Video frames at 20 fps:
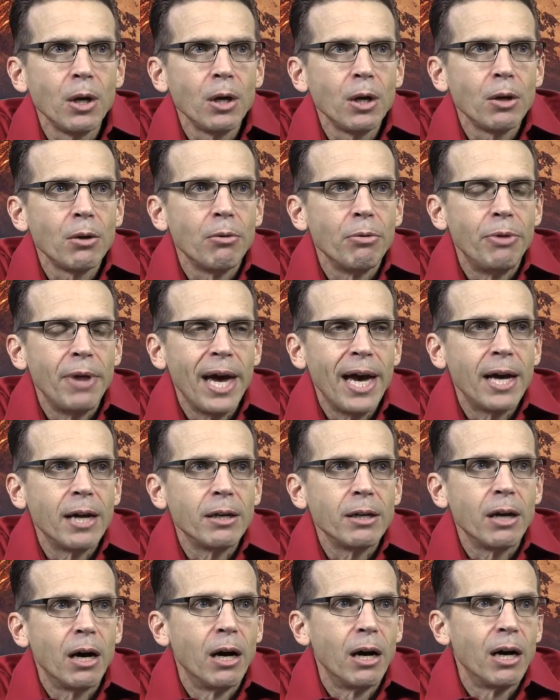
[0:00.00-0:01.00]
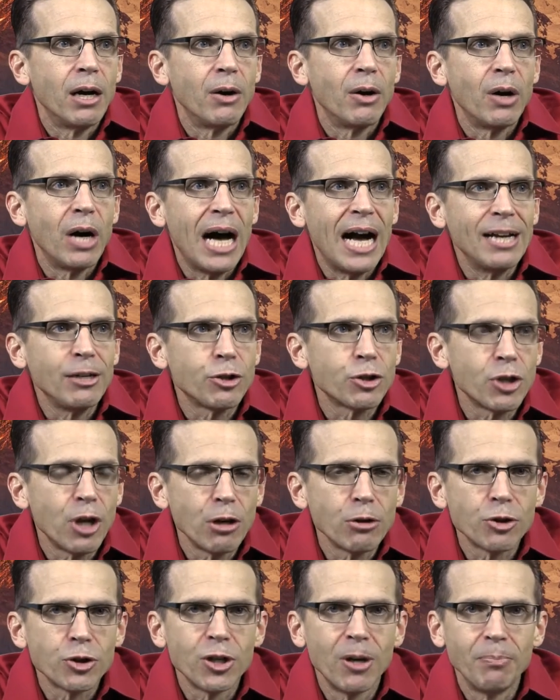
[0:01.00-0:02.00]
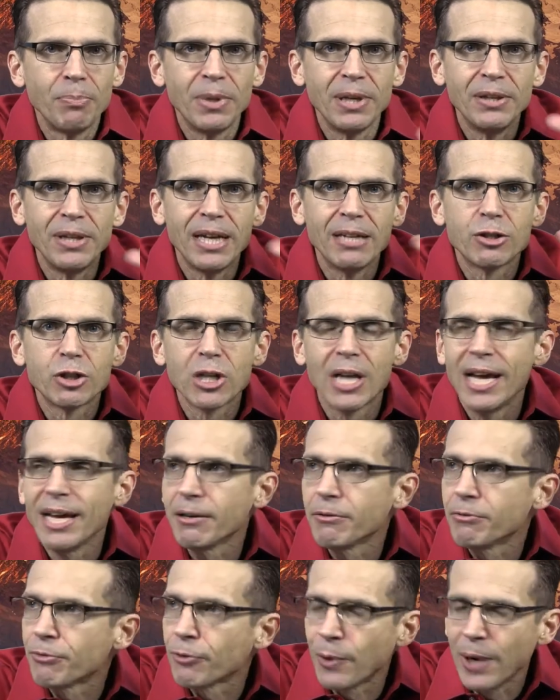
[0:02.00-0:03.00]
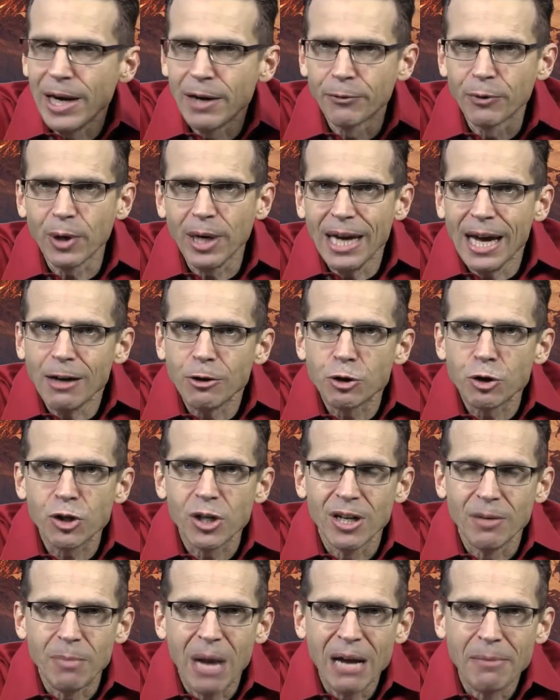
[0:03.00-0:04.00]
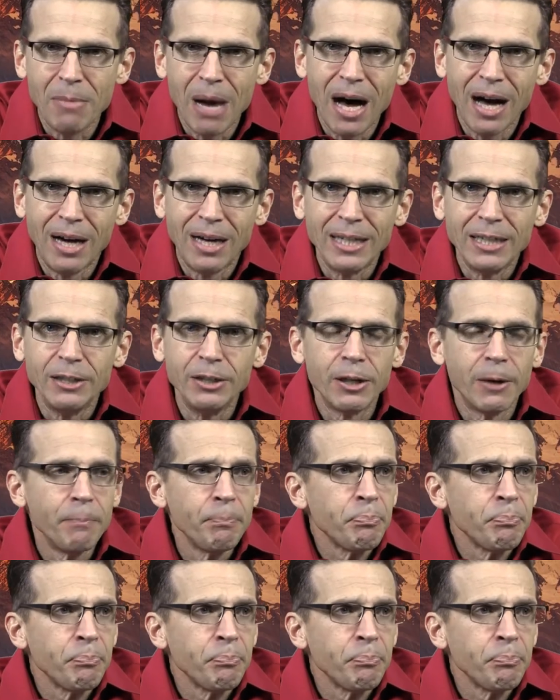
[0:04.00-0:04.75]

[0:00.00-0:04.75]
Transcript: that uh, I saw something that's like forever etched in my mind.